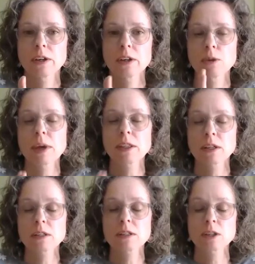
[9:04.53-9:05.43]
you make the
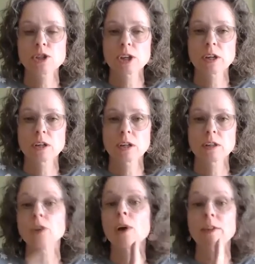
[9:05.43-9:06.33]
decision
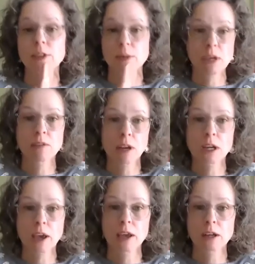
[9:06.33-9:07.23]
that you have to pivot
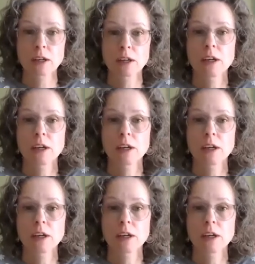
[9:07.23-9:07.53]
again.